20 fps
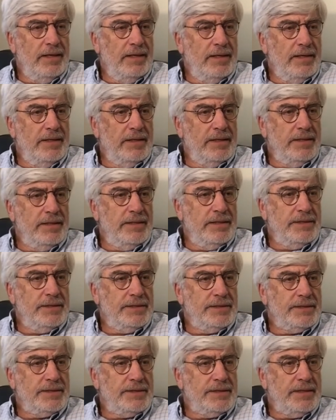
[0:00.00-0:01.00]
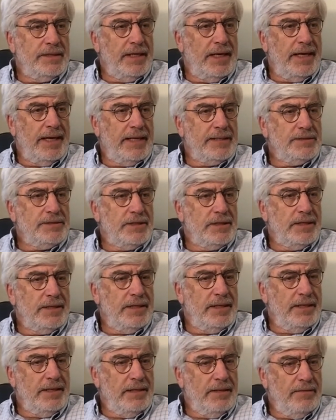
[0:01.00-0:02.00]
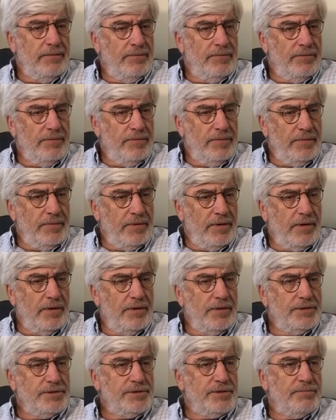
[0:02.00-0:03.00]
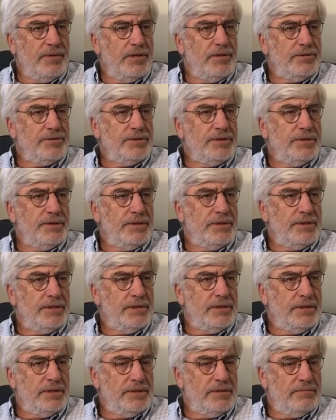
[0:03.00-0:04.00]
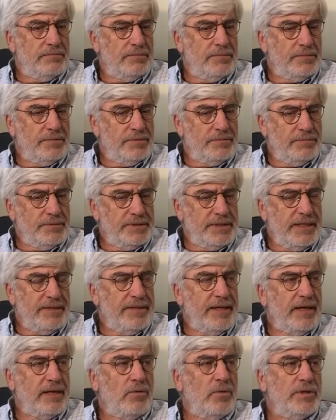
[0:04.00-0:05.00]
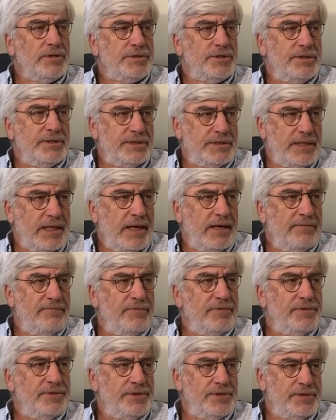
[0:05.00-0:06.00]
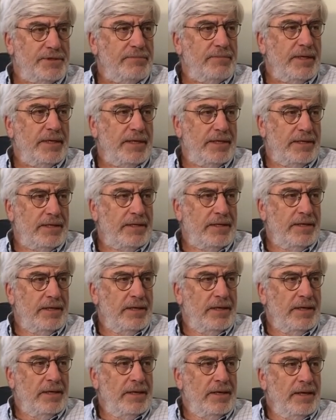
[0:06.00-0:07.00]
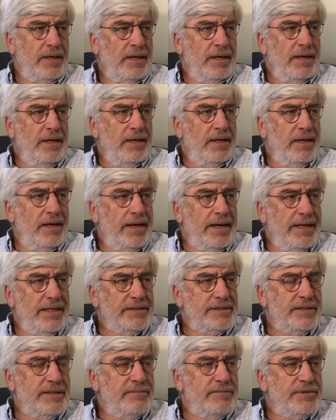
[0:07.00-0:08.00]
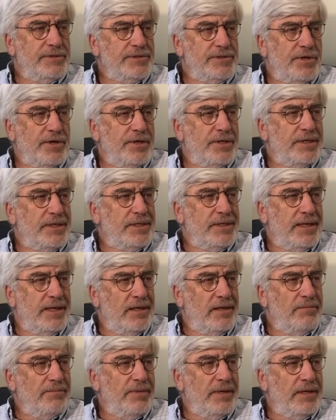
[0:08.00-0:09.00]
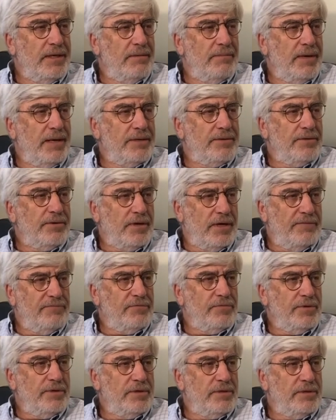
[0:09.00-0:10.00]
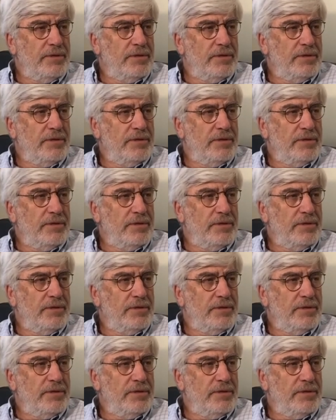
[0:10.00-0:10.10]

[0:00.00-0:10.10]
is to actually encourage the person to set that question aside for just a minute. And I ask them to start to tell me about their loved one.